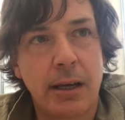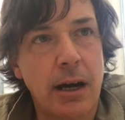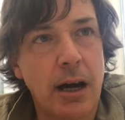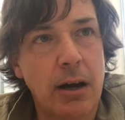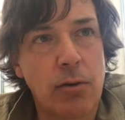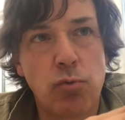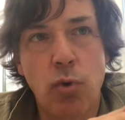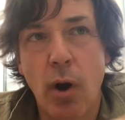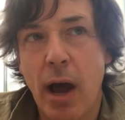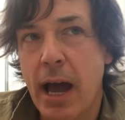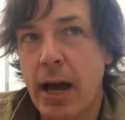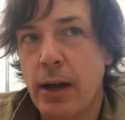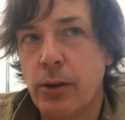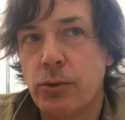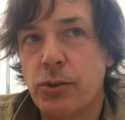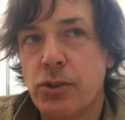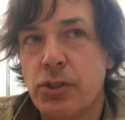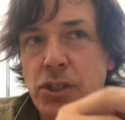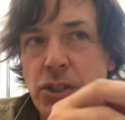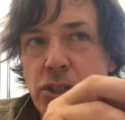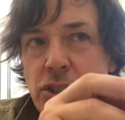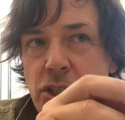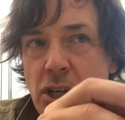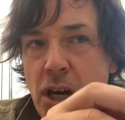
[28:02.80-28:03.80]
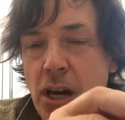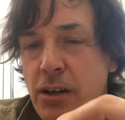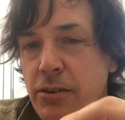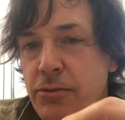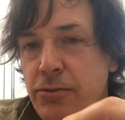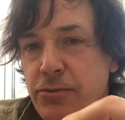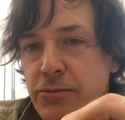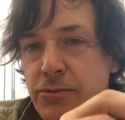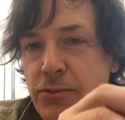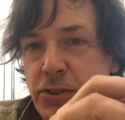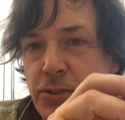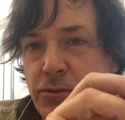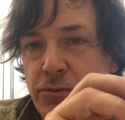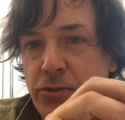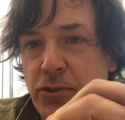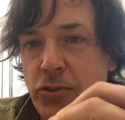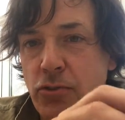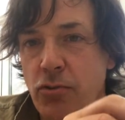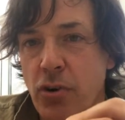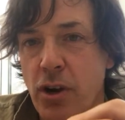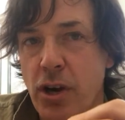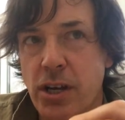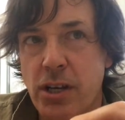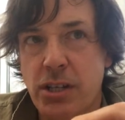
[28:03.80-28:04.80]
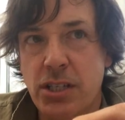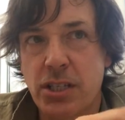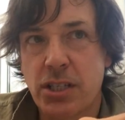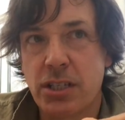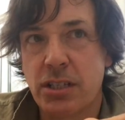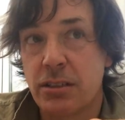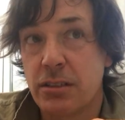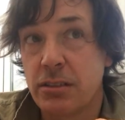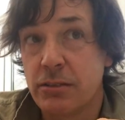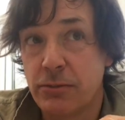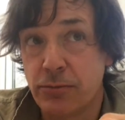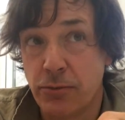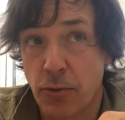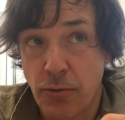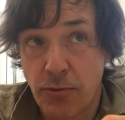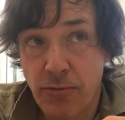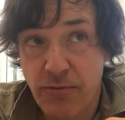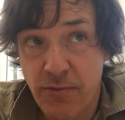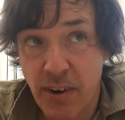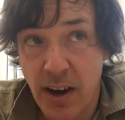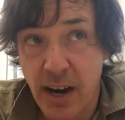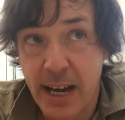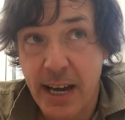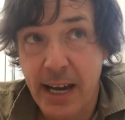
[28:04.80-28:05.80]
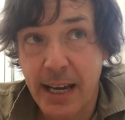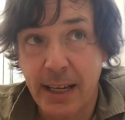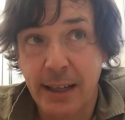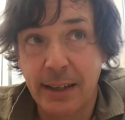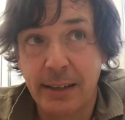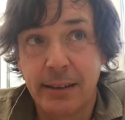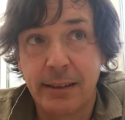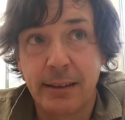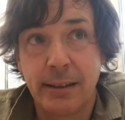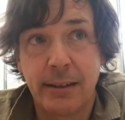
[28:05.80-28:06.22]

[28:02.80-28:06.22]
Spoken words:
around a tuft of grass for fire.